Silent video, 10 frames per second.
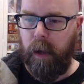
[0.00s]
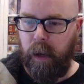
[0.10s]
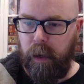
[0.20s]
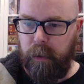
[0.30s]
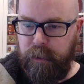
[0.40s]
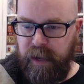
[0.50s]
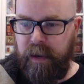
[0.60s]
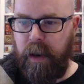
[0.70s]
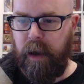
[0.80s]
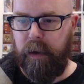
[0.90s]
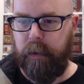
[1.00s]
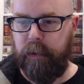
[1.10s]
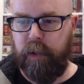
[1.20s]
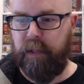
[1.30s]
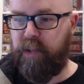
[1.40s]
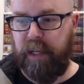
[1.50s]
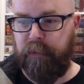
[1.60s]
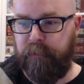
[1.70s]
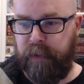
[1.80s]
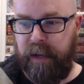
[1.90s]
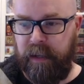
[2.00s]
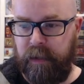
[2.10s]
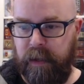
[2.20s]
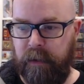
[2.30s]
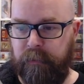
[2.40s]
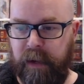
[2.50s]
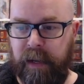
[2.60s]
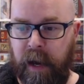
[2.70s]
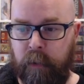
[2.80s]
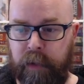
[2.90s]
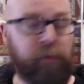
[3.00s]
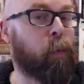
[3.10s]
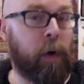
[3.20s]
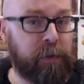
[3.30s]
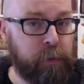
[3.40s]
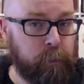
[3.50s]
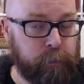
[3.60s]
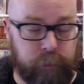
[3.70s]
Then you can set a fade in and a fade out if you want to.